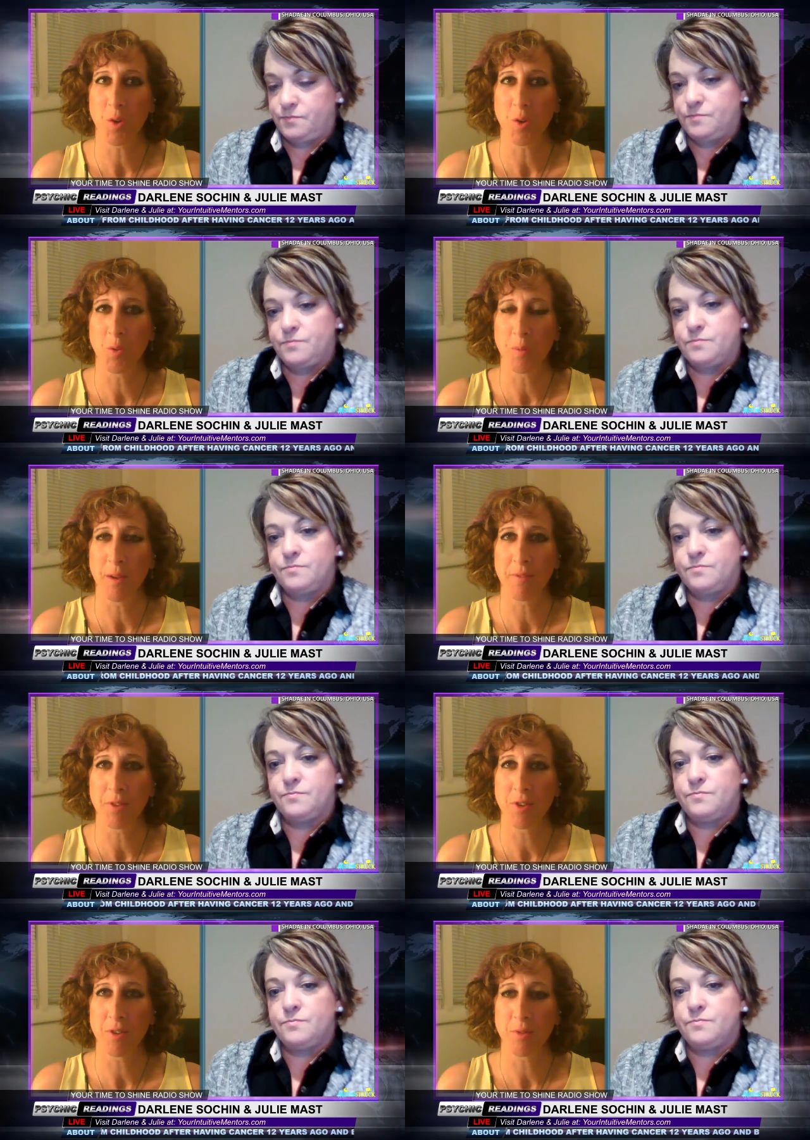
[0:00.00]

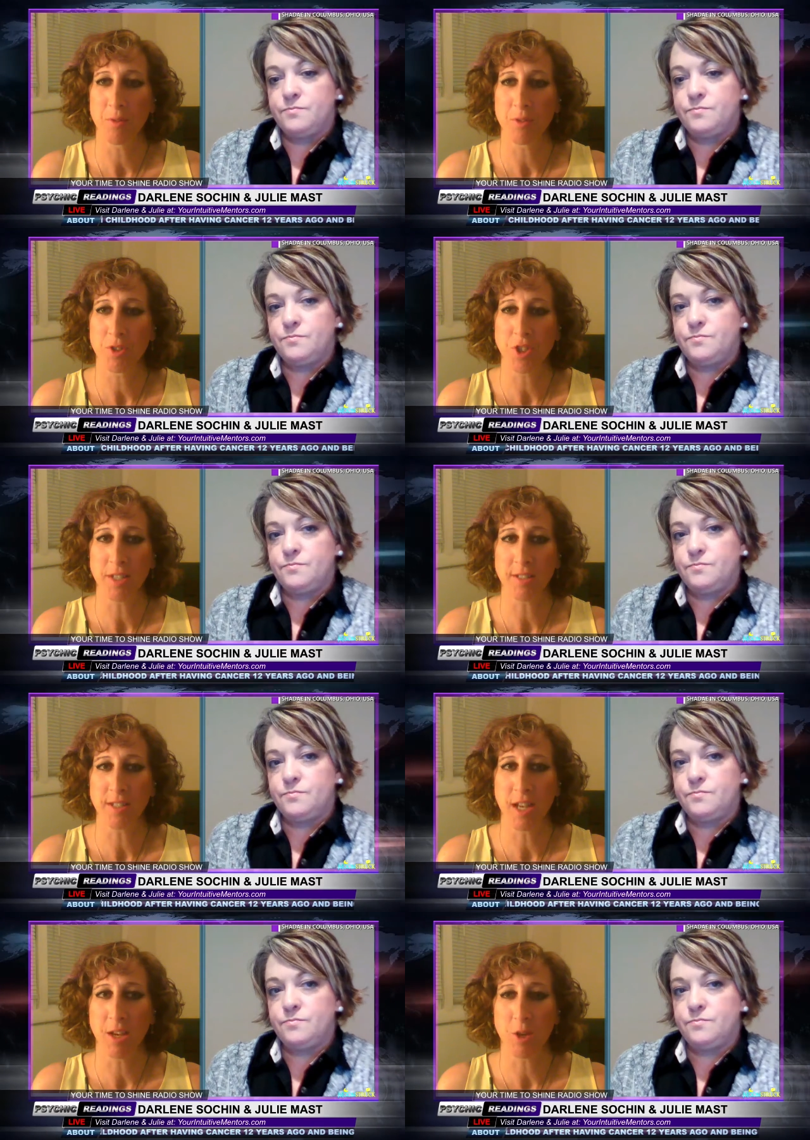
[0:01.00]
Speaker 1: whomever
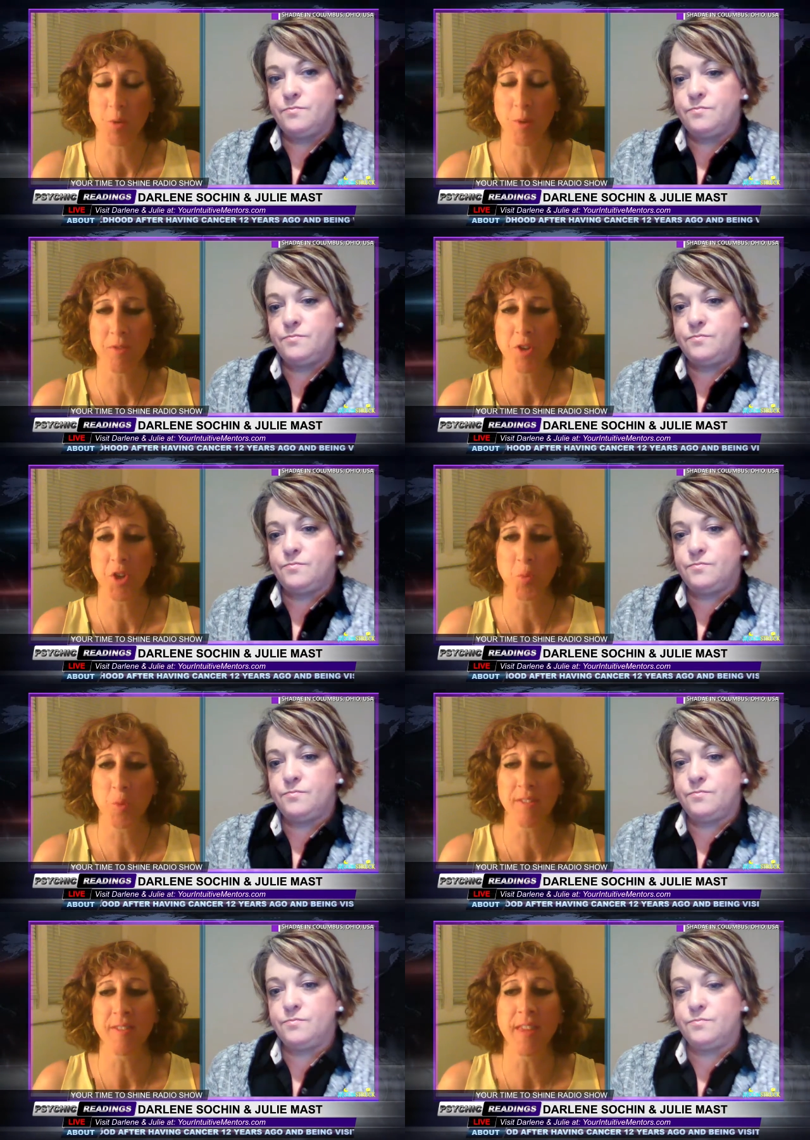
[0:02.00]
Sade, whoever you're
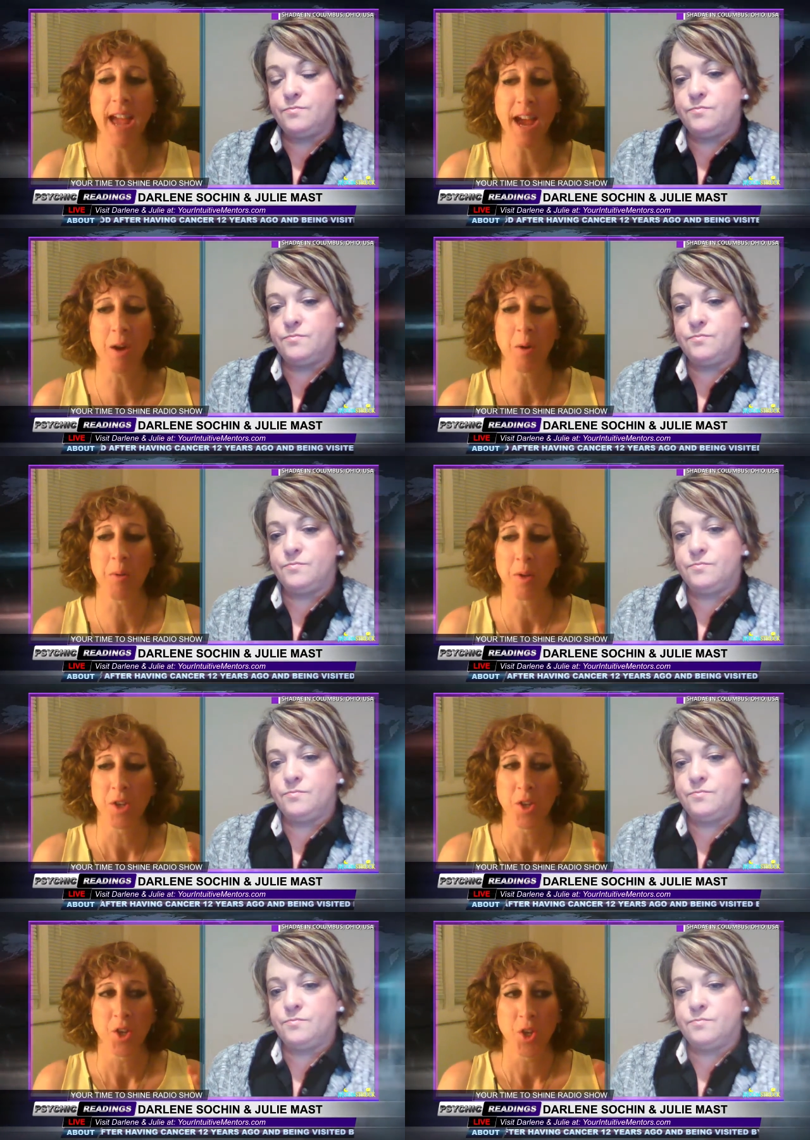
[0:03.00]
with now,
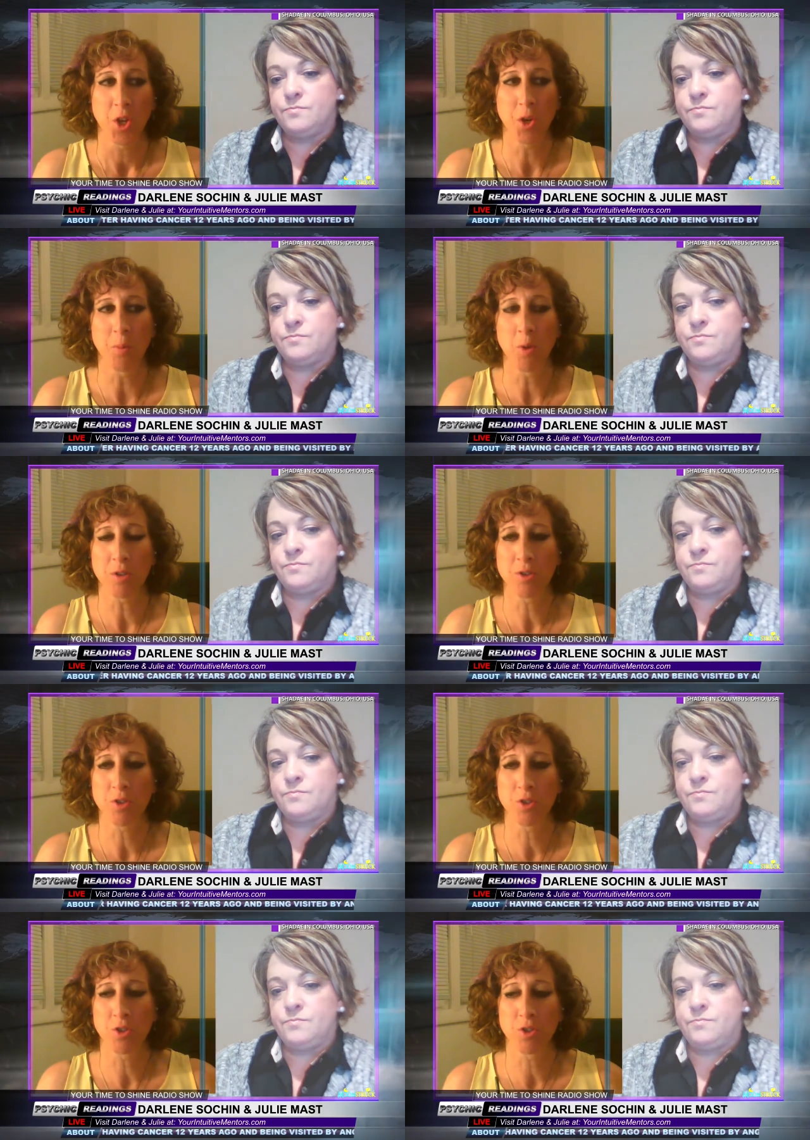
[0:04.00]
you're more
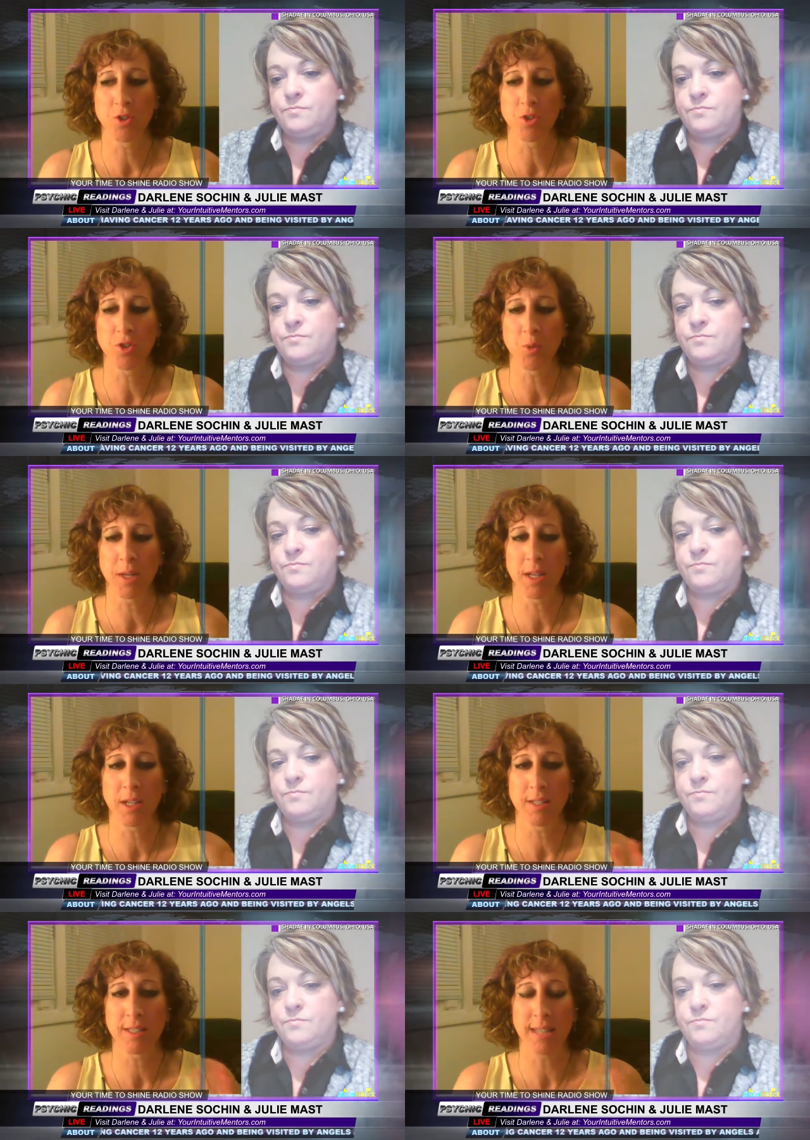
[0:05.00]
doing
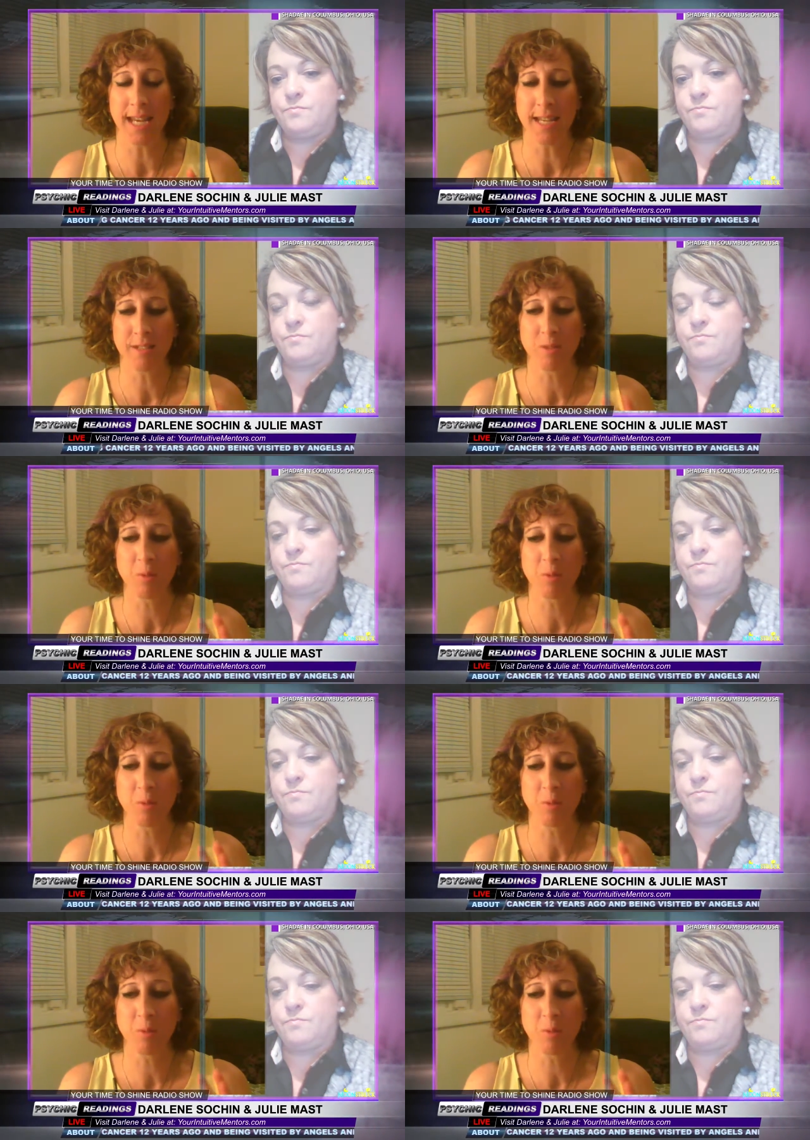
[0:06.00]
a dance